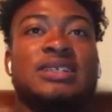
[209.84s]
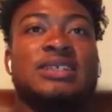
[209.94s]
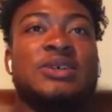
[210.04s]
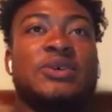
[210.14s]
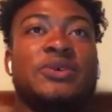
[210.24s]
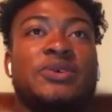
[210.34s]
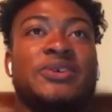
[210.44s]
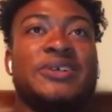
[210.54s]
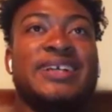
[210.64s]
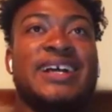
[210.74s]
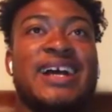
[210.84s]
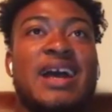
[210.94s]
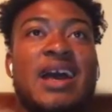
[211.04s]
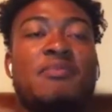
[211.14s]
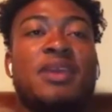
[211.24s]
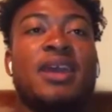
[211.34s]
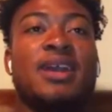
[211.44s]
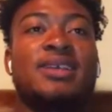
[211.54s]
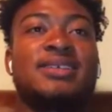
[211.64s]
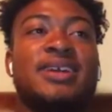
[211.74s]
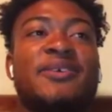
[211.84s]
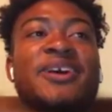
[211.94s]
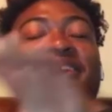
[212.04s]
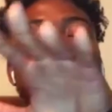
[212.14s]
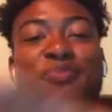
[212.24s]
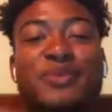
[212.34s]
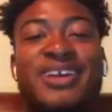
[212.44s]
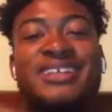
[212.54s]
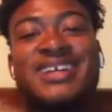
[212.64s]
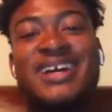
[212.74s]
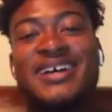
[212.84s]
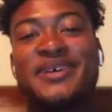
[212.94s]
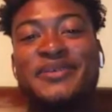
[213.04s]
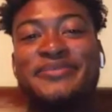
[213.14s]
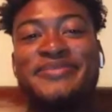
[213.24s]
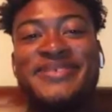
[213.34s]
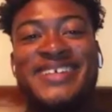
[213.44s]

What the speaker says: so I mean, I could say around springtime.